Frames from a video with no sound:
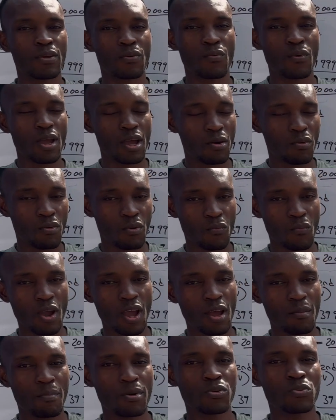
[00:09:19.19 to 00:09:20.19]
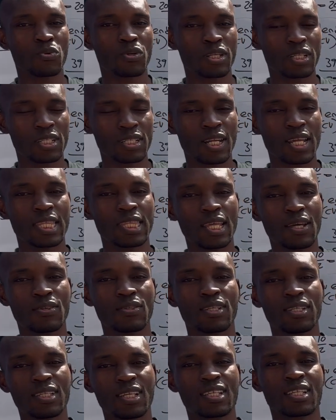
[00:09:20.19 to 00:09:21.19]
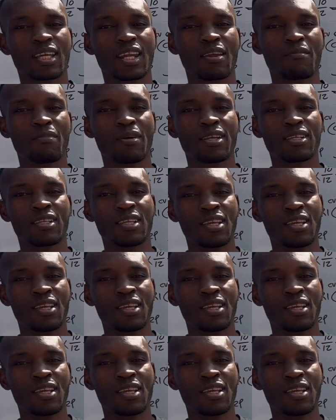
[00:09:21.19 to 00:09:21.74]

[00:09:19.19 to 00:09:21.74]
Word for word: We are, we are about to reach 9,000 subscribers,